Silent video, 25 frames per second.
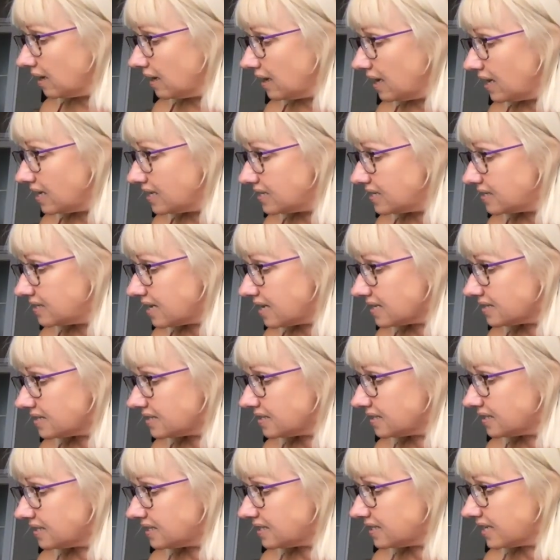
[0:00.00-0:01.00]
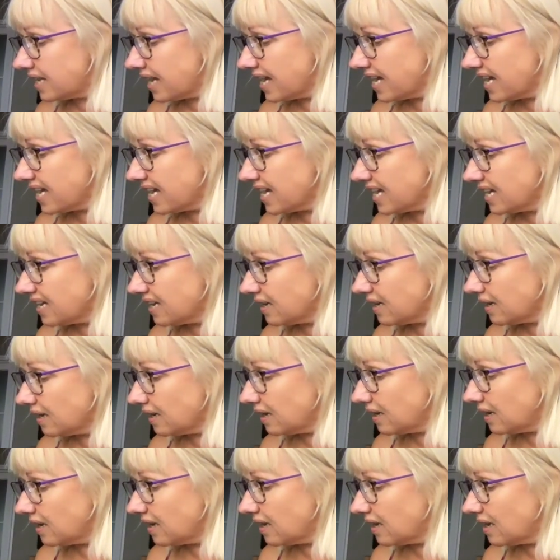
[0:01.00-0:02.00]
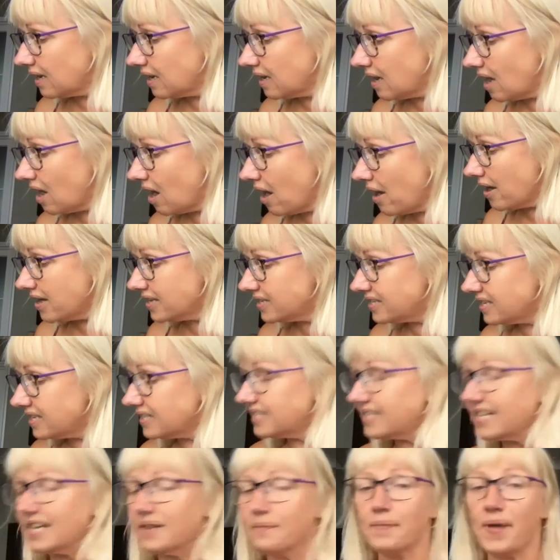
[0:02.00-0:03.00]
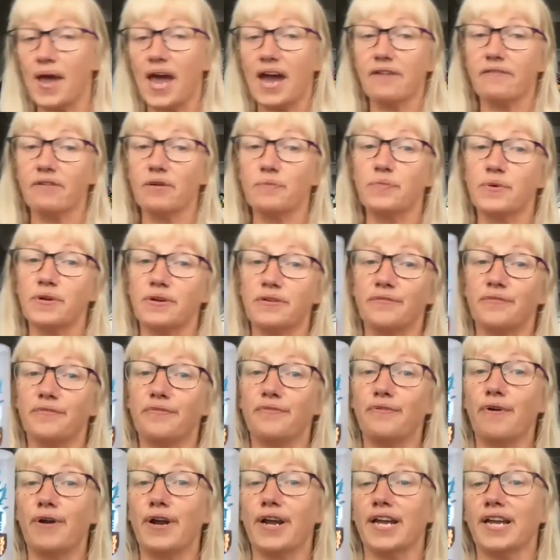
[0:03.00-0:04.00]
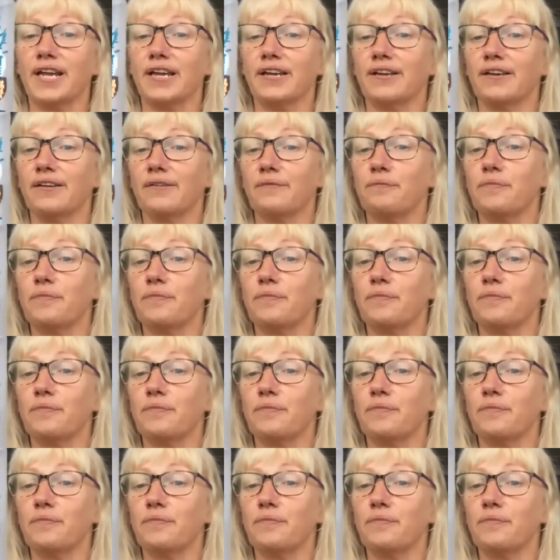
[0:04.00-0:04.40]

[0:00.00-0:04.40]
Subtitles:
it doesn't say, oh, does say paraben free,